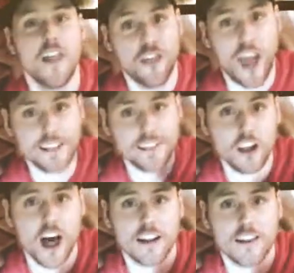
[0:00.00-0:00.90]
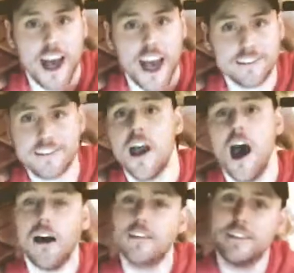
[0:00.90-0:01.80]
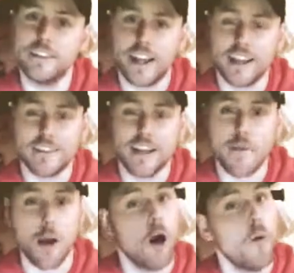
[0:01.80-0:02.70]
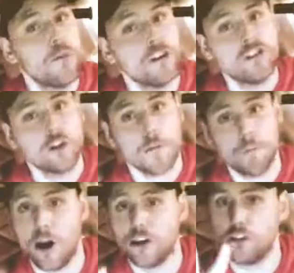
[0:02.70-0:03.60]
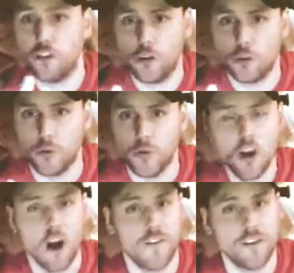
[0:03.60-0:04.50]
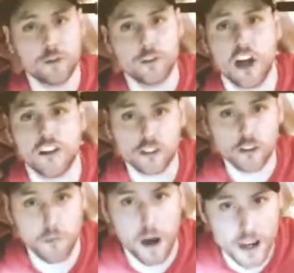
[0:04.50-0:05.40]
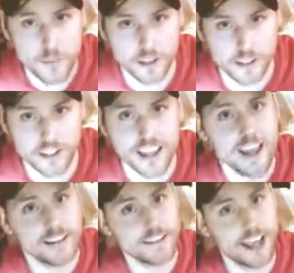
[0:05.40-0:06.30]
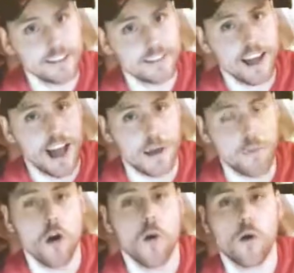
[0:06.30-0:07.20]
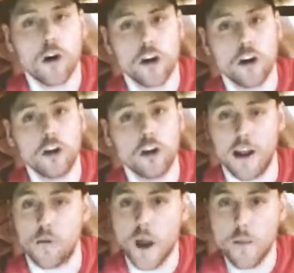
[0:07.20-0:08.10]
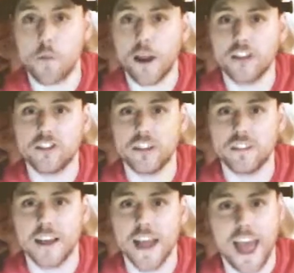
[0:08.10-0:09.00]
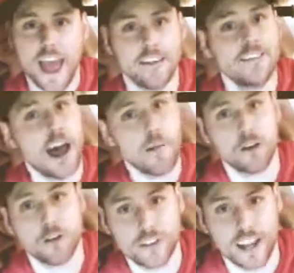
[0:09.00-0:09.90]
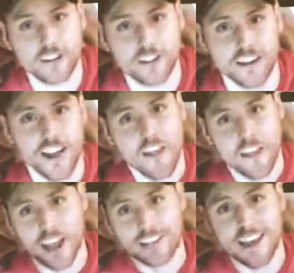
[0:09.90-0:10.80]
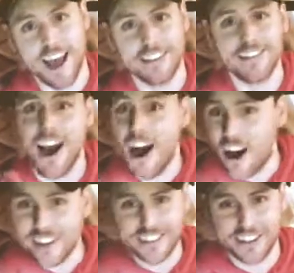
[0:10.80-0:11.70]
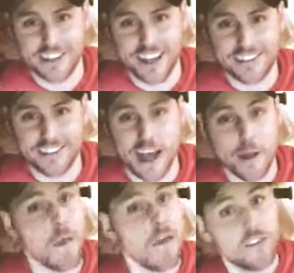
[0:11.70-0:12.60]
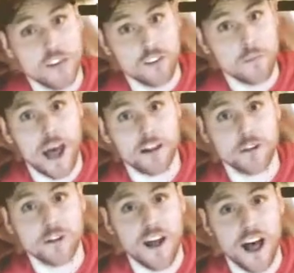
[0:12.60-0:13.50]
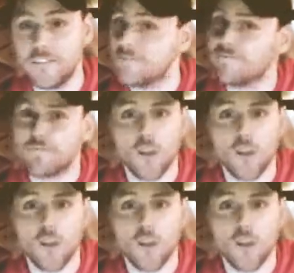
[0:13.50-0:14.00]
Thanks a lot, guys. I'll see you next time. I hope you enjoyed part 2 of Introduction to Bodybuilding. Next time, we're going to look at rep ranges and time under tension. Thanks, guys. I'll see you next time. This is Patrick Gravel.